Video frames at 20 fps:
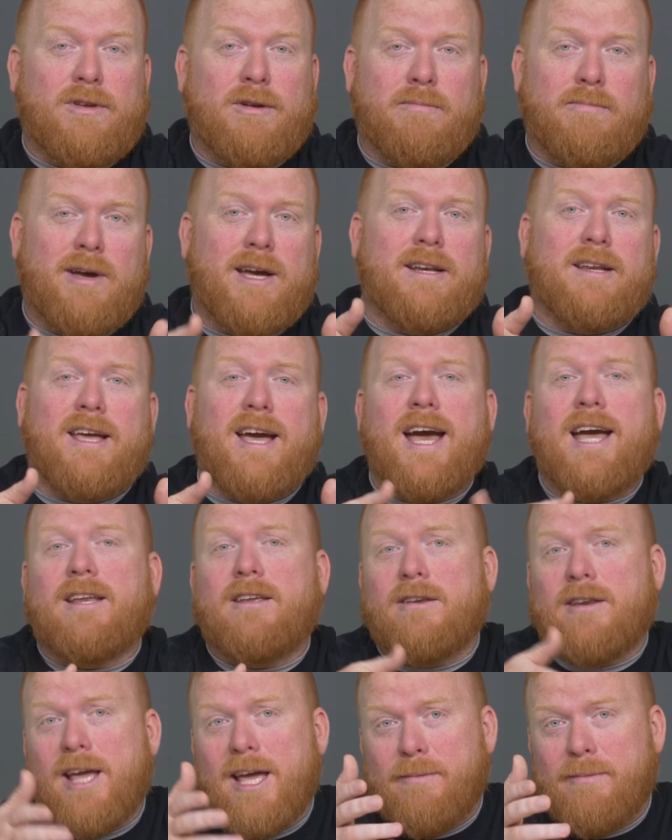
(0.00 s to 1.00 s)
your pet
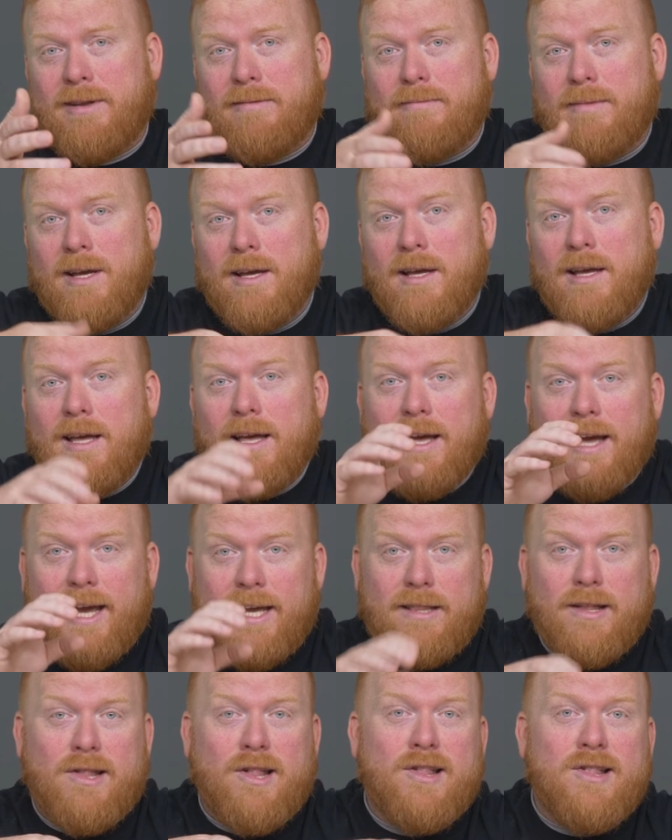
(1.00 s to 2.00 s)
cat, you name it.
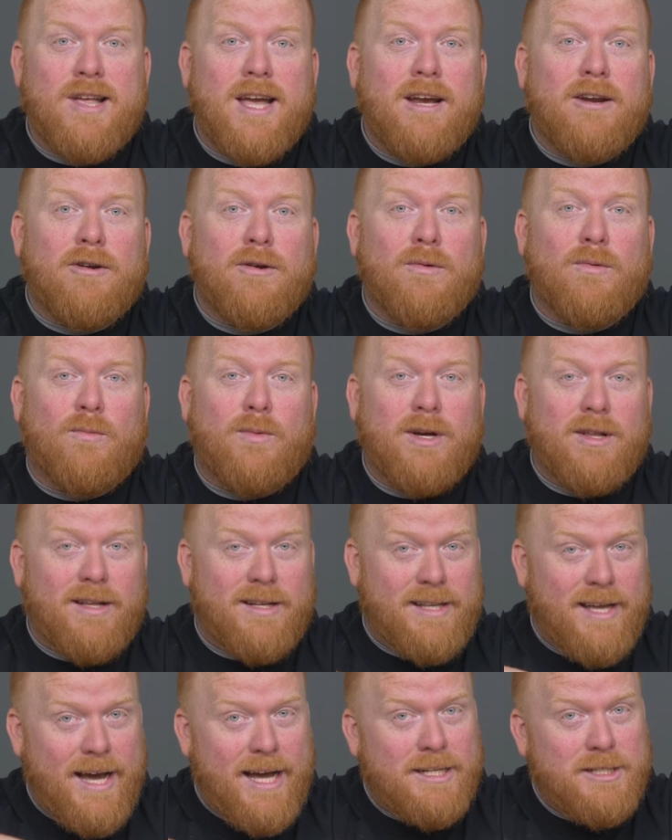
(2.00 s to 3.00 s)
And the Systainer will
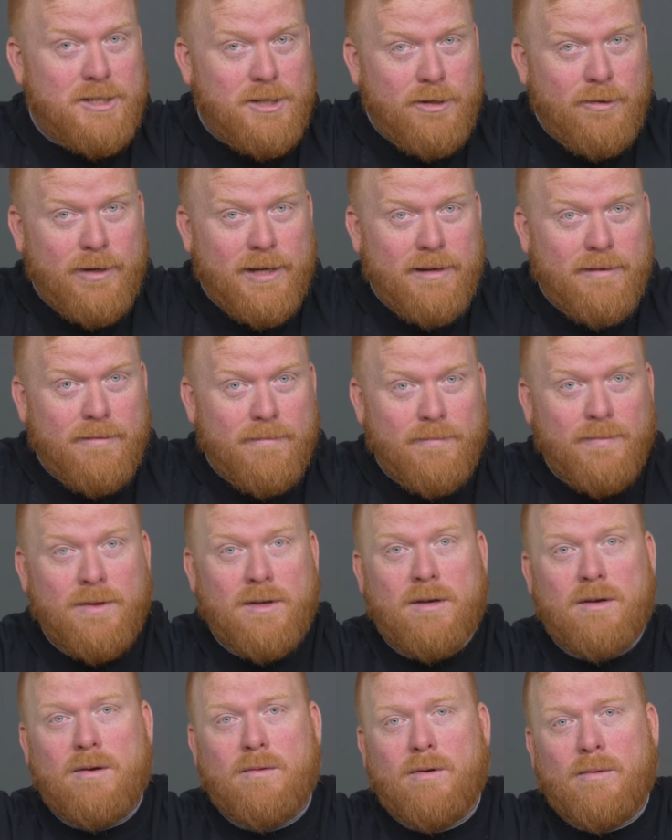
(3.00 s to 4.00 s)
attach to it.
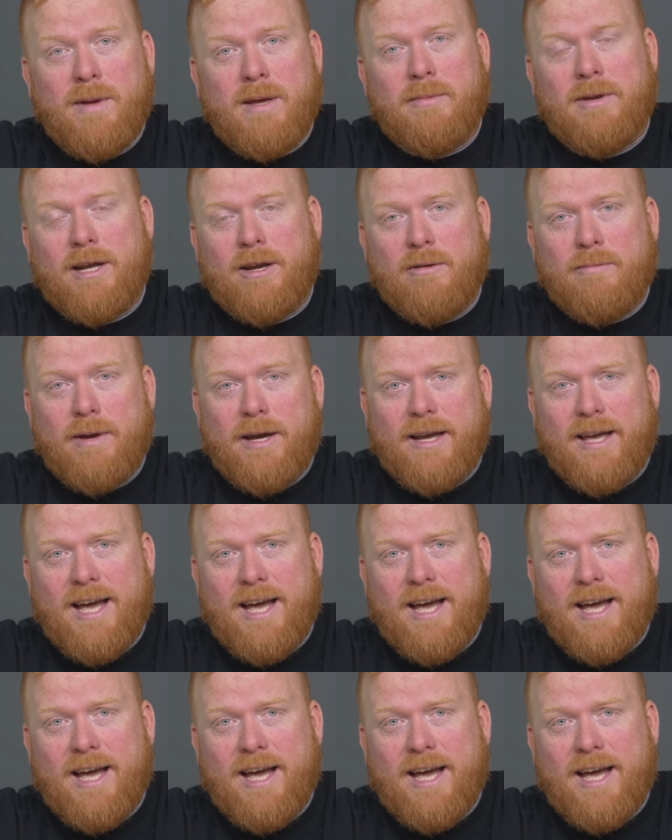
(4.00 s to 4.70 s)
Well, maybe not your pet